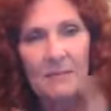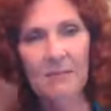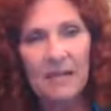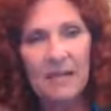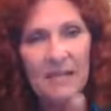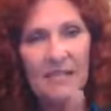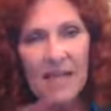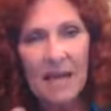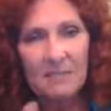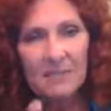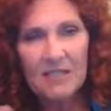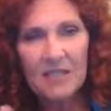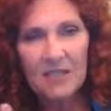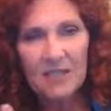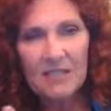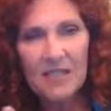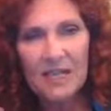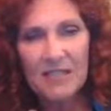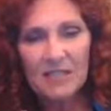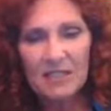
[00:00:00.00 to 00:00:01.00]
many times
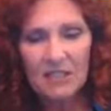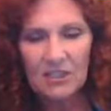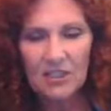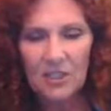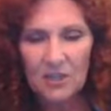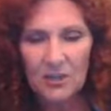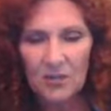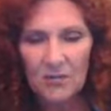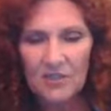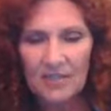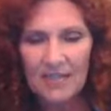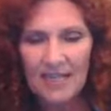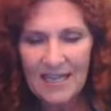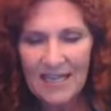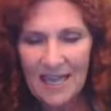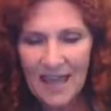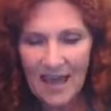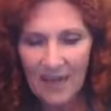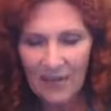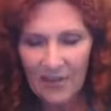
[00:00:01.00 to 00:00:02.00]
they'll take the two
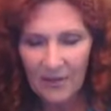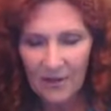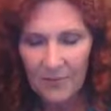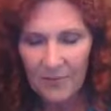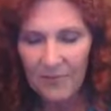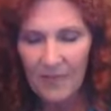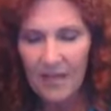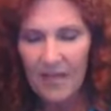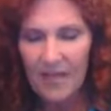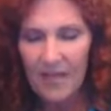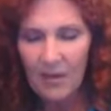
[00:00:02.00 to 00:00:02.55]
together